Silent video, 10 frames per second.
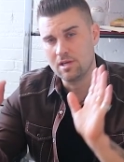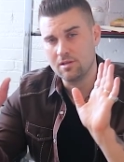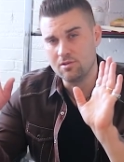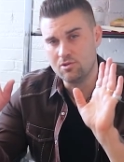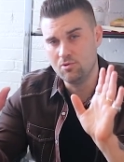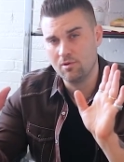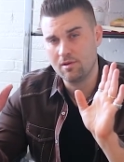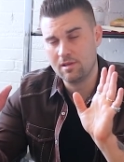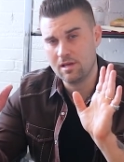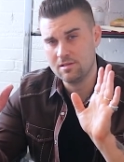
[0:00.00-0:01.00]
you got the
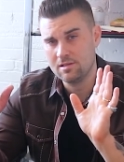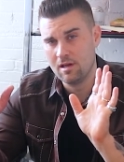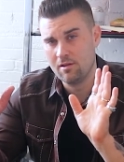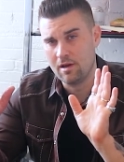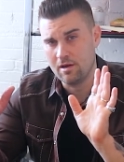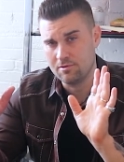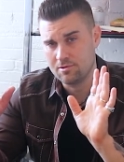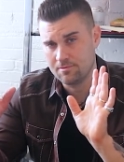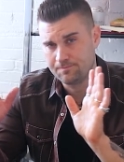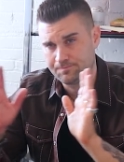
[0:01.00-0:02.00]
$200,000 house.